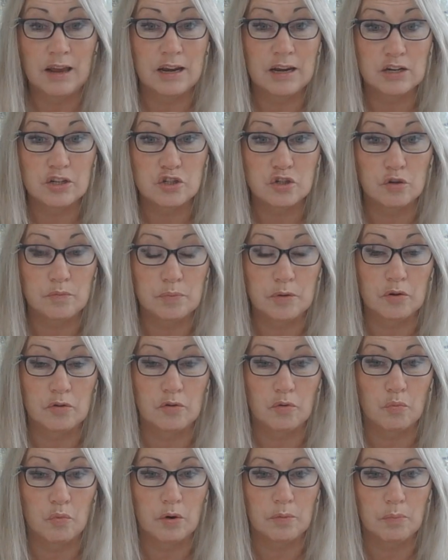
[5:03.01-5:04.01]
It should be
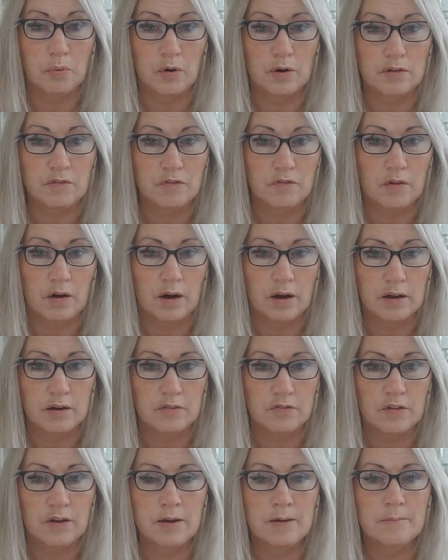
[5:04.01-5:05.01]
under
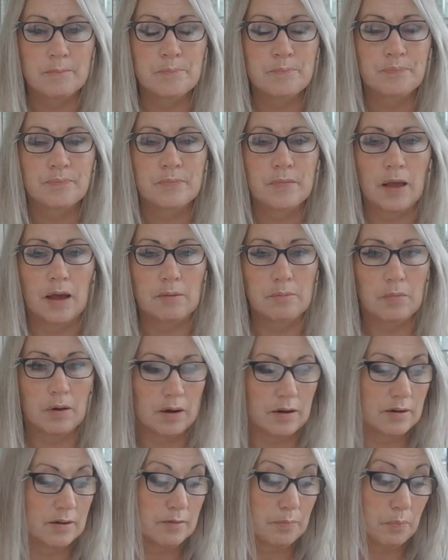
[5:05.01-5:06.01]
1.5 and
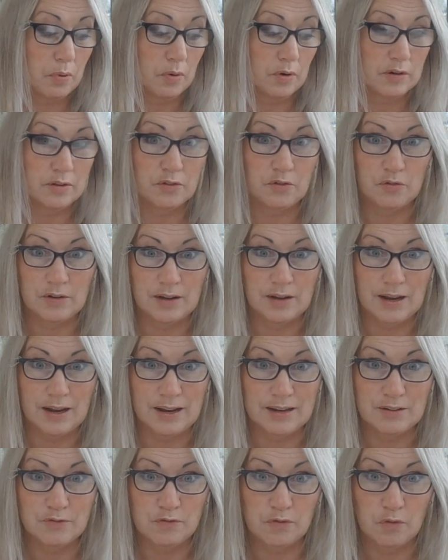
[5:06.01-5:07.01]
mine is
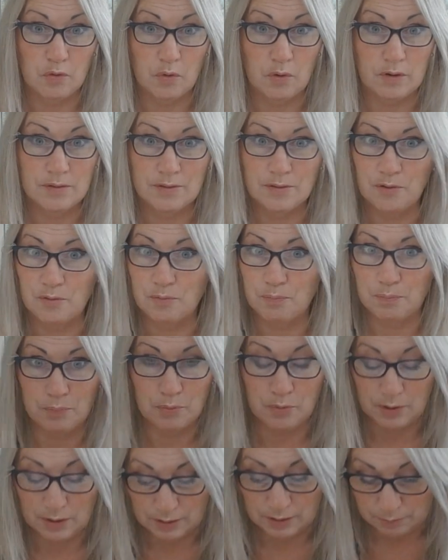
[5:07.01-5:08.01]
0.384. So
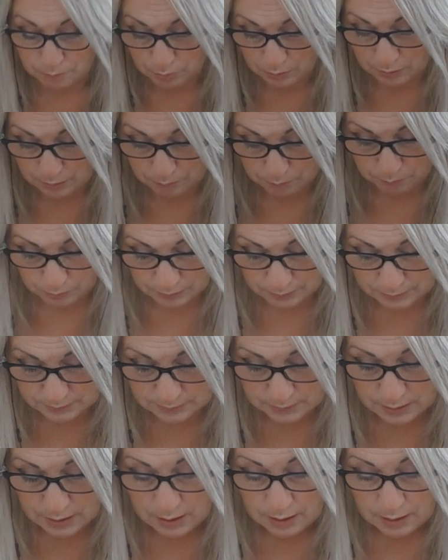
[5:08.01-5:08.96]
brilliant, brilliant, brilliant.